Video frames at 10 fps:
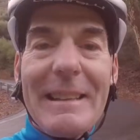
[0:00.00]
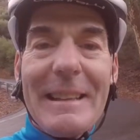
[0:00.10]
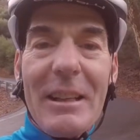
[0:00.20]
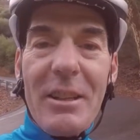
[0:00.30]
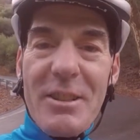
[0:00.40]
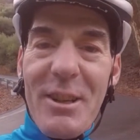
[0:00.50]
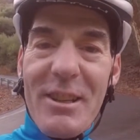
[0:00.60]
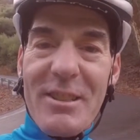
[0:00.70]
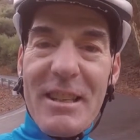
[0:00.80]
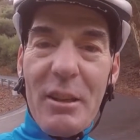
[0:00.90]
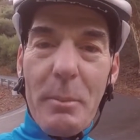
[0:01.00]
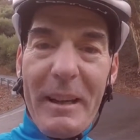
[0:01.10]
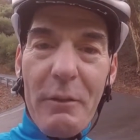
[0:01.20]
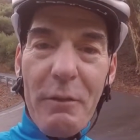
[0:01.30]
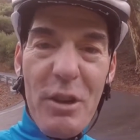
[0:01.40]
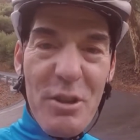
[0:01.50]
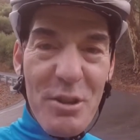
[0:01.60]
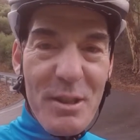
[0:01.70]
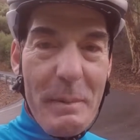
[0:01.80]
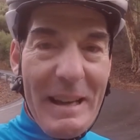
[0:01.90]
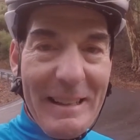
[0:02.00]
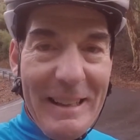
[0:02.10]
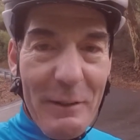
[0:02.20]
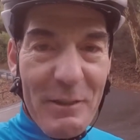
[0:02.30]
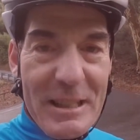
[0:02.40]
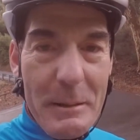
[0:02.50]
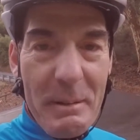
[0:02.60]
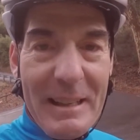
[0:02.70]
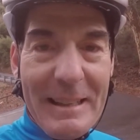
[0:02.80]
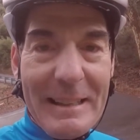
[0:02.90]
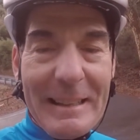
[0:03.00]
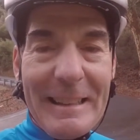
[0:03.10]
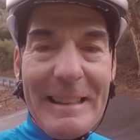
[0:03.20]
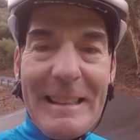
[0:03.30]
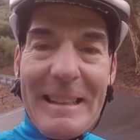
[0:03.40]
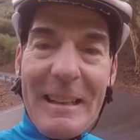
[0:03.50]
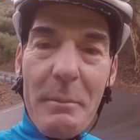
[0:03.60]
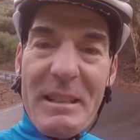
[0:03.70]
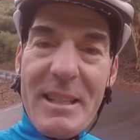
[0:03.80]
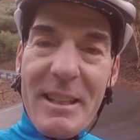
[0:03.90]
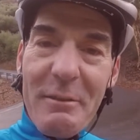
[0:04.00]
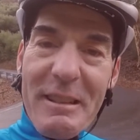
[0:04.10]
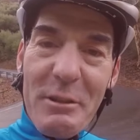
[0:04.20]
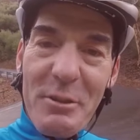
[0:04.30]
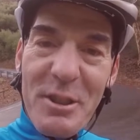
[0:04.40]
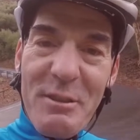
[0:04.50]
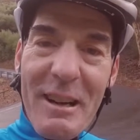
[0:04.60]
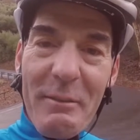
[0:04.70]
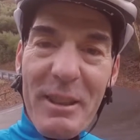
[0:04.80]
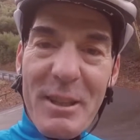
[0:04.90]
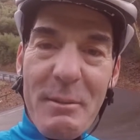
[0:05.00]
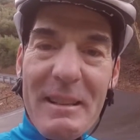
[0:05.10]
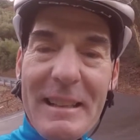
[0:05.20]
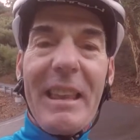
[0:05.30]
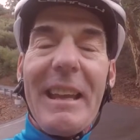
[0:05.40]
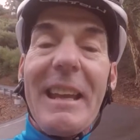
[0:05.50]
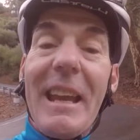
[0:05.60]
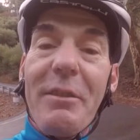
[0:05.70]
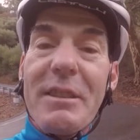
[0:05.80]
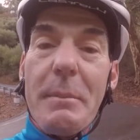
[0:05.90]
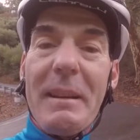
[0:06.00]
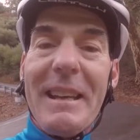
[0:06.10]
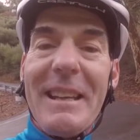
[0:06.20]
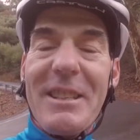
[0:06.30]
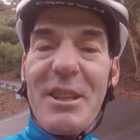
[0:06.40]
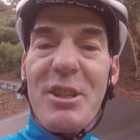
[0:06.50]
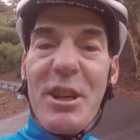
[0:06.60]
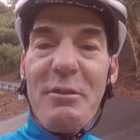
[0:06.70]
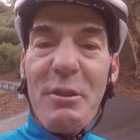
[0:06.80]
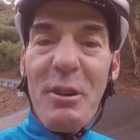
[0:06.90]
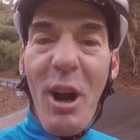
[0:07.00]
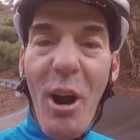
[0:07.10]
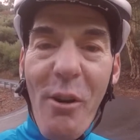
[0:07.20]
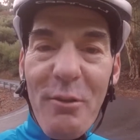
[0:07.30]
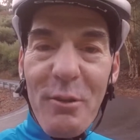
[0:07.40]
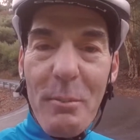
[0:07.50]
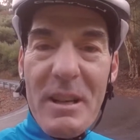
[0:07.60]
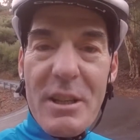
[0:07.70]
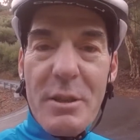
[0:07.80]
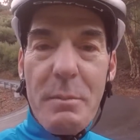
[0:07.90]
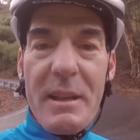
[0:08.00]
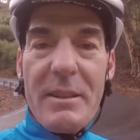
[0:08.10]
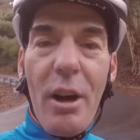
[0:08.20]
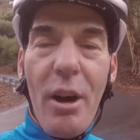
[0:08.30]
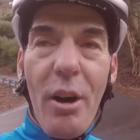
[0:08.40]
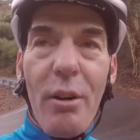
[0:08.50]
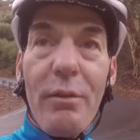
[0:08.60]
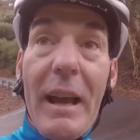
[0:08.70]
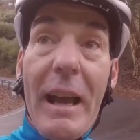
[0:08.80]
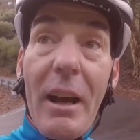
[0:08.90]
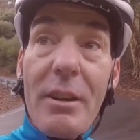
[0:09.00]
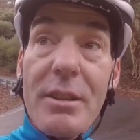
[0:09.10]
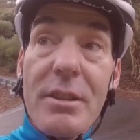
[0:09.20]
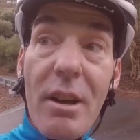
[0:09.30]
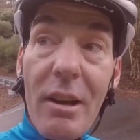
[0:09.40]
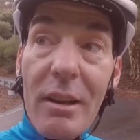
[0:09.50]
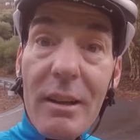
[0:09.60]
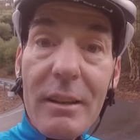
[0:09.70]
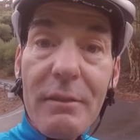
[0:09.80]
Now, a lot of cyclists get a little bit confused about FTP, and let me set the record straight with this one. FTP is a general overall measurement of our cycling